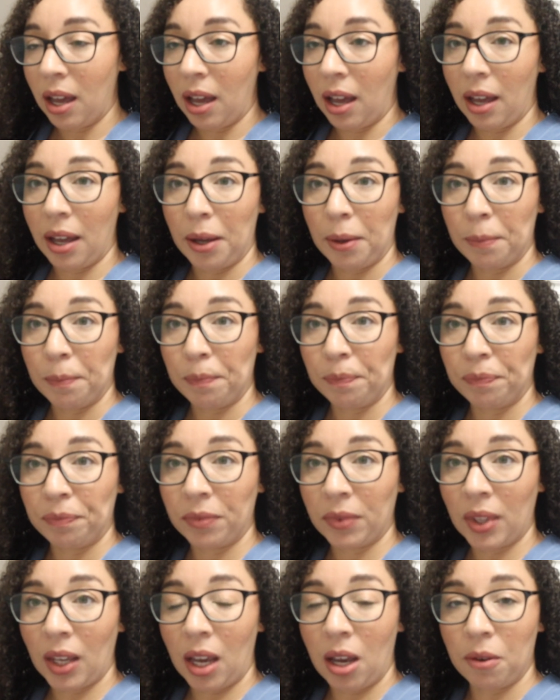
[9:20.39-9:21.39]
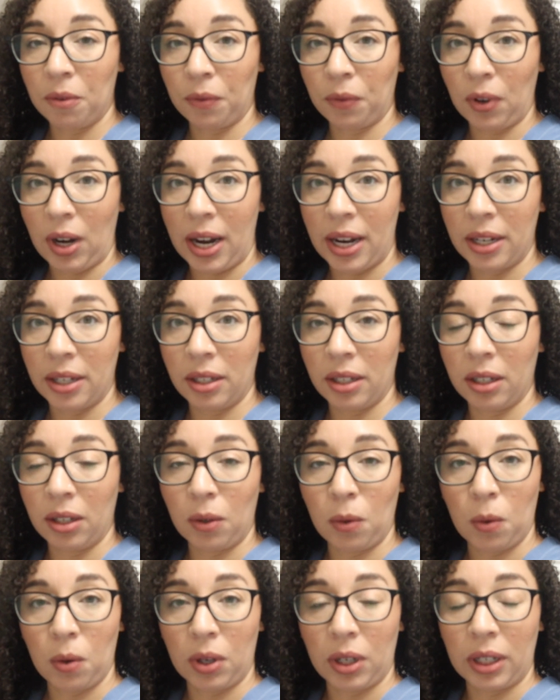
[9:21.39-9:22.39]
a friend
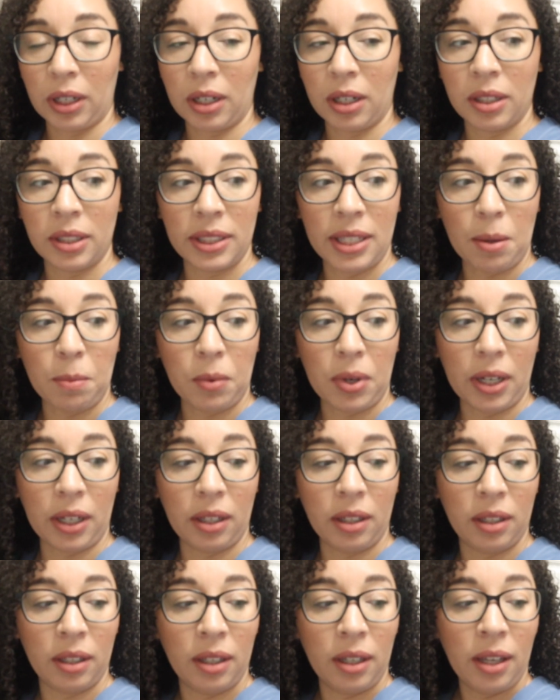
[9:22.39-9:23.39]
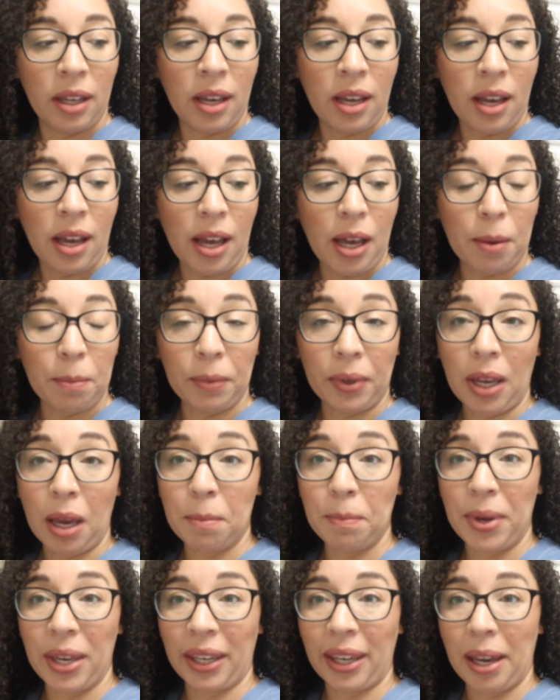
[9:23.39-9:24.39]
or someone
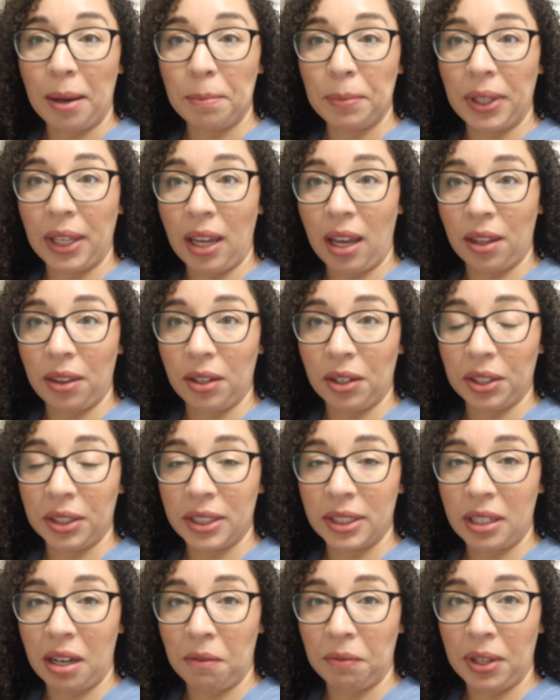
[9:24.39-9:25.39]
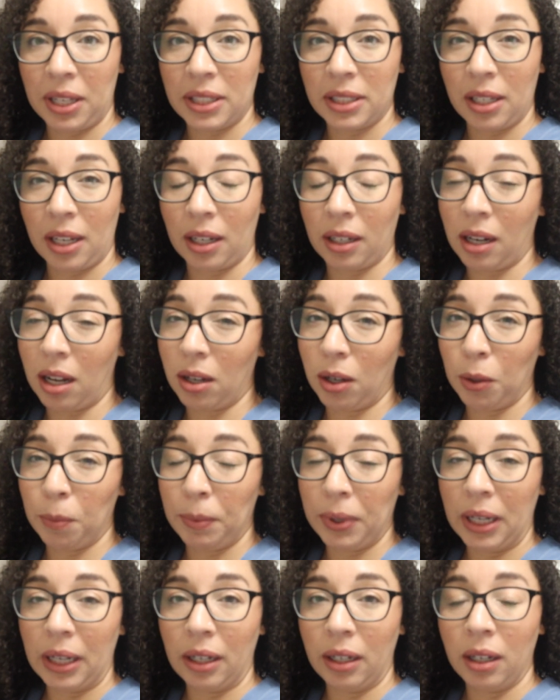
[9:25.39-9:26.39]
come pick up the other stuff that's like not
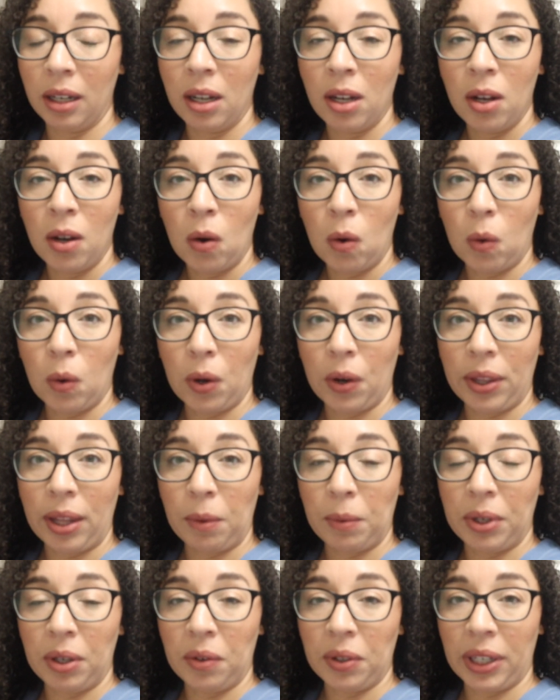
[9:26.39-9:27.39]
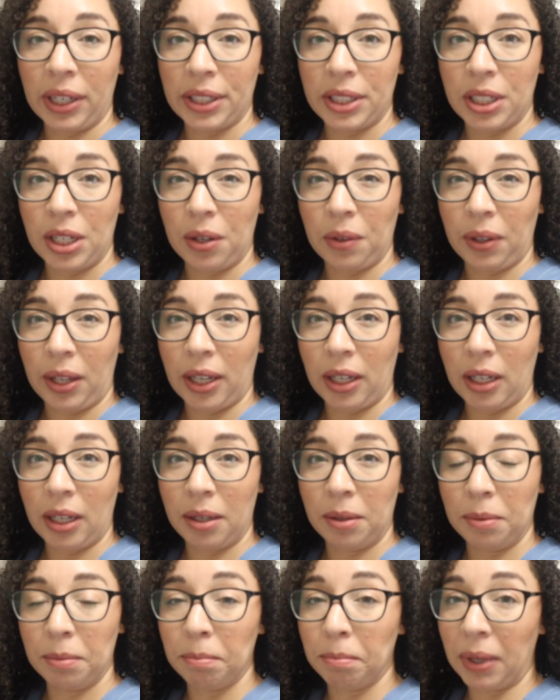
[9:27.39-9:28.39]
open or that we don't get to, like
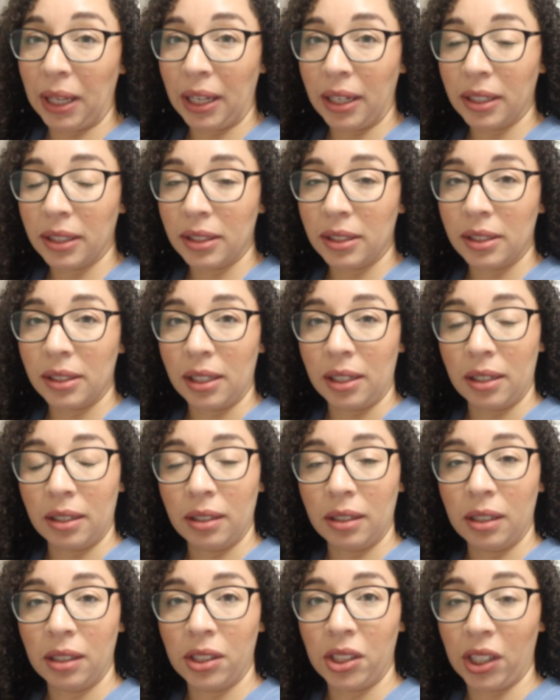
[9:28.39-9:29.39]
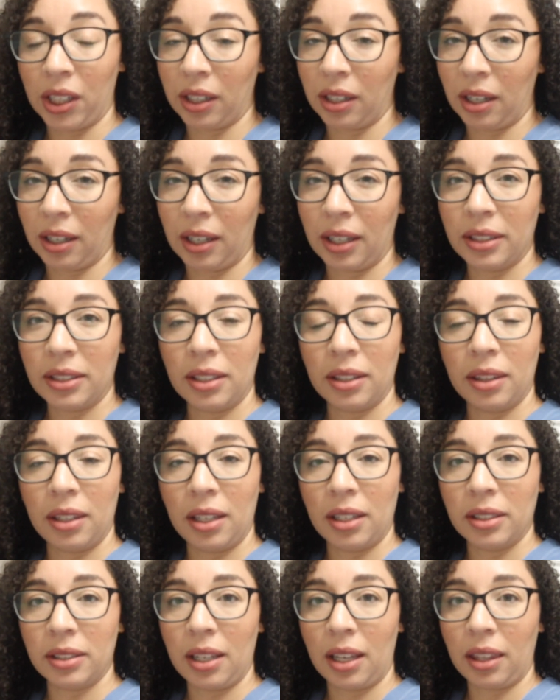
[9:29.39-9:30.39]
meats and chicken nuggets and
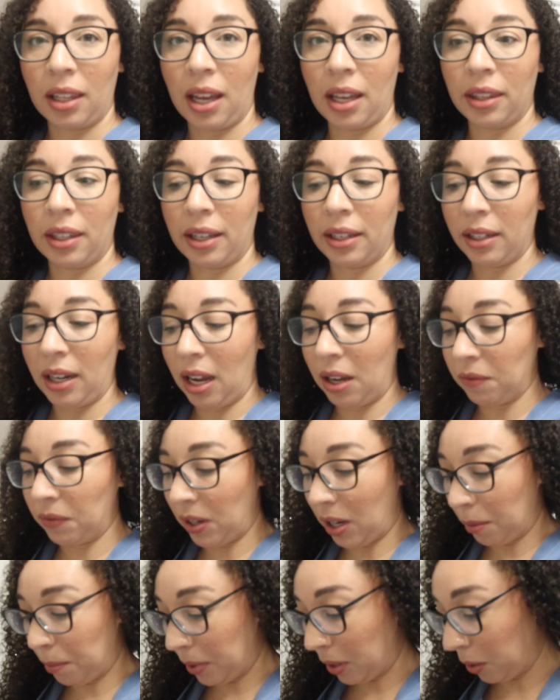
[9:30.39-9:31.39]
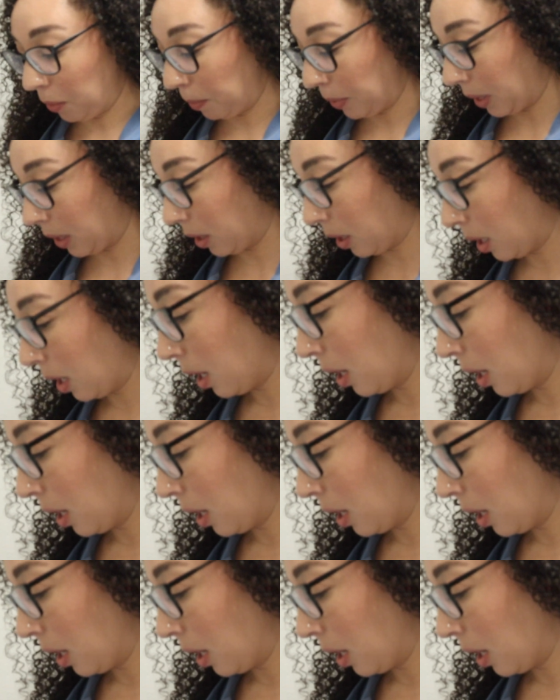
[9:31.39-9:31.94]
things like that that have not been opened.